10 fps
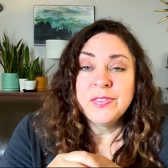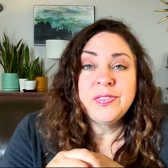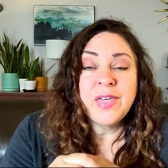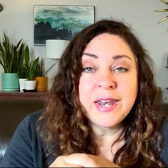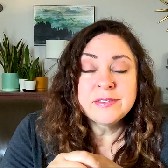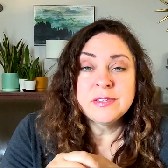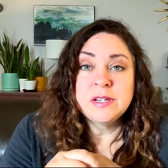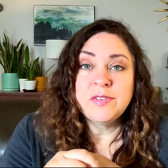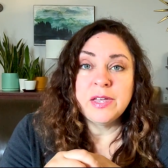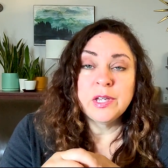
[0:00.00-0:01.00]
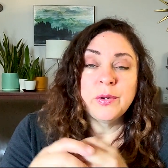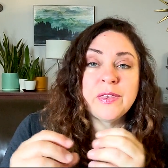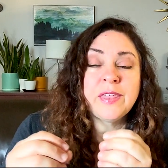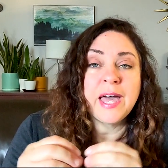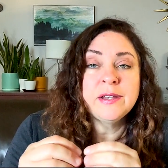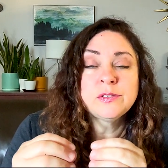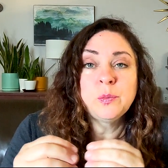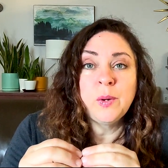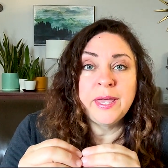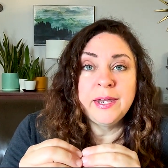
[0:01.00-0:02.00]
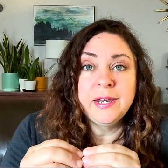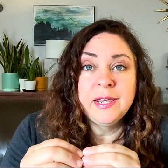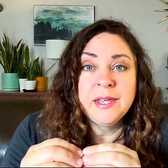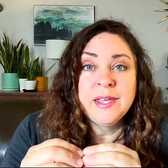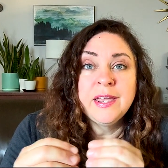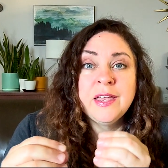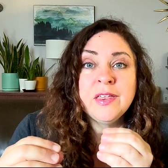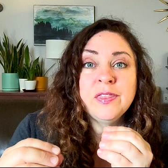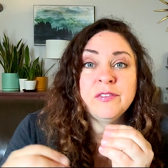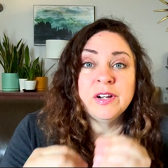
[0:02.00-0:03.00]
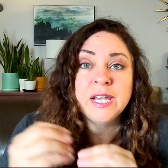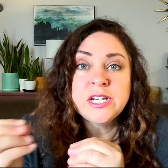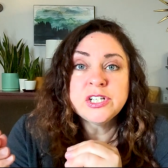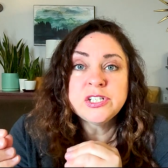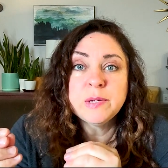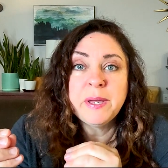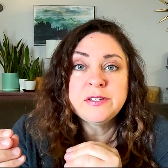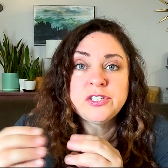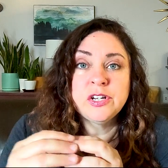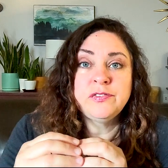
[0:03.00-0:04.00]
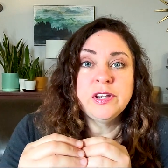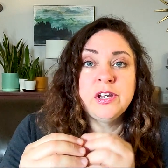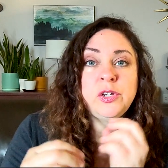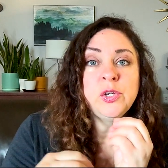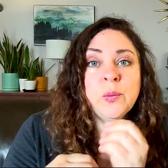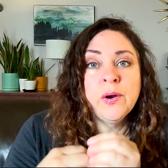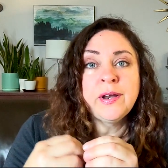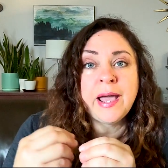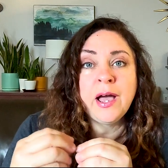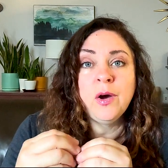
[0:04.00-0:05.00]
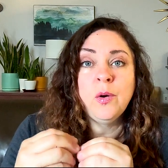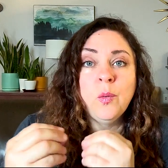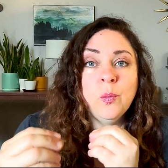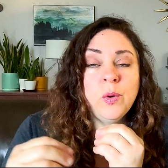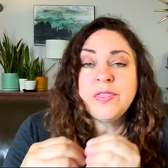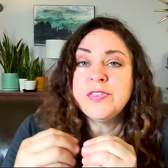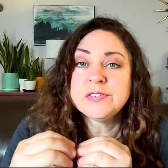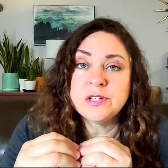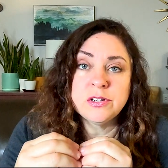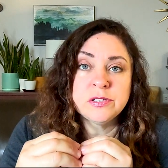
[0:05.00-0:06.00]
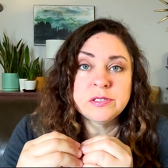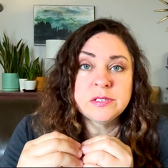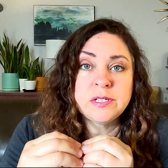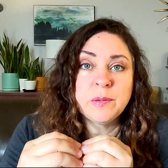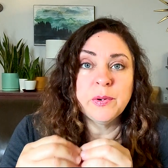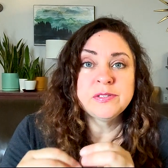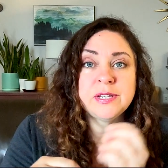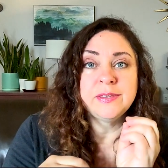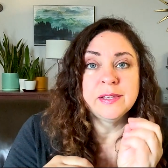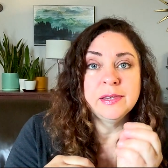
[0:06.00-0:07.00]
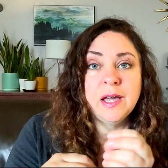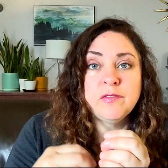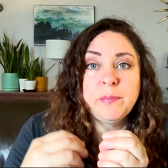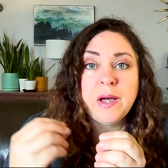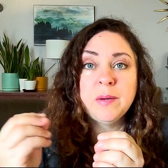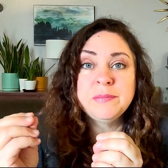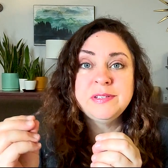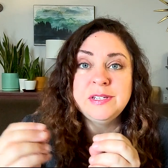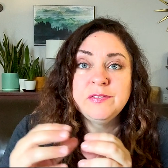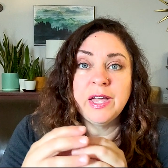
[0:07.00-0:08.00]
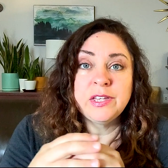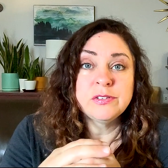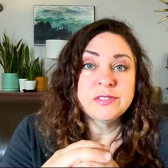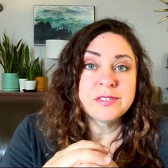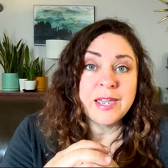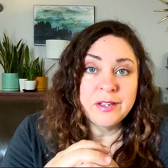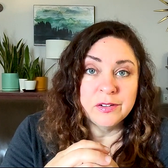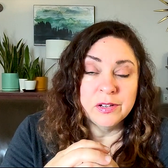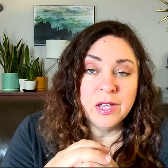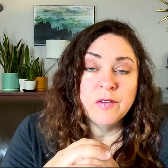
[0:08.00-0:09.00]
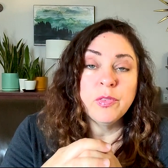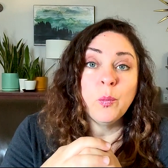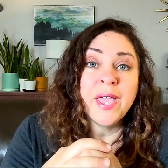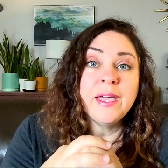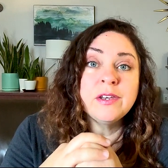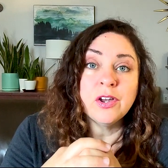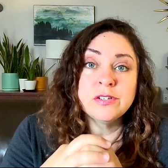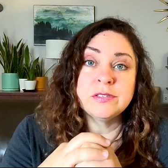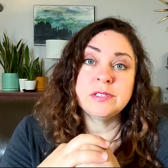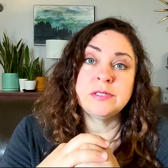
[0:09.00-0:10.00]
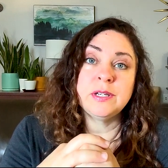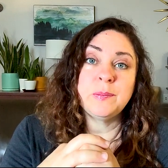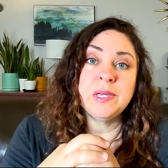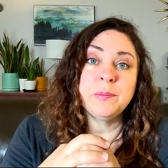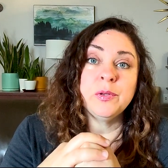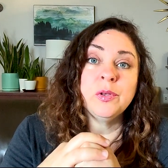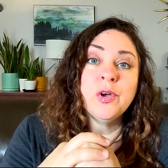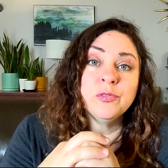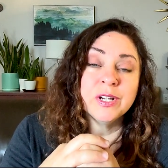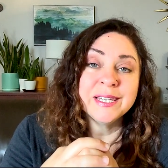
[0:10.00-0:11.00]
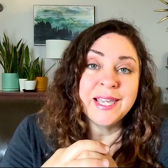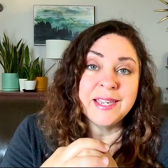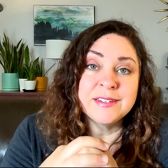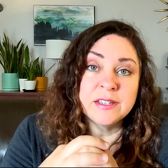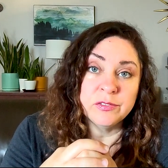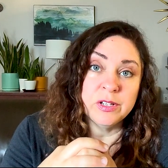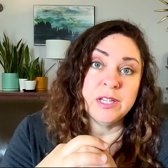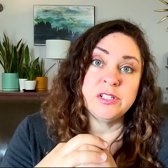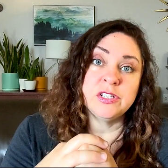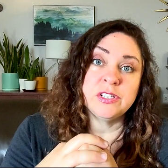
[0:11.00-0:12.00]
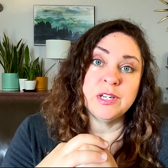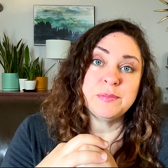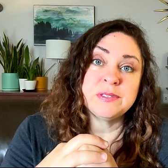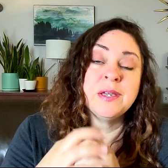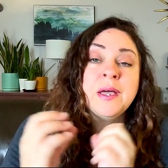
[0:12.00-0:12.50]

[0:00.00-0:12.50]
That is the devaluing. That is when the relationship has shifted, and you are now with this narcissistic person in the love bomb devalue cycle of the way narcissistic people relate in relationships.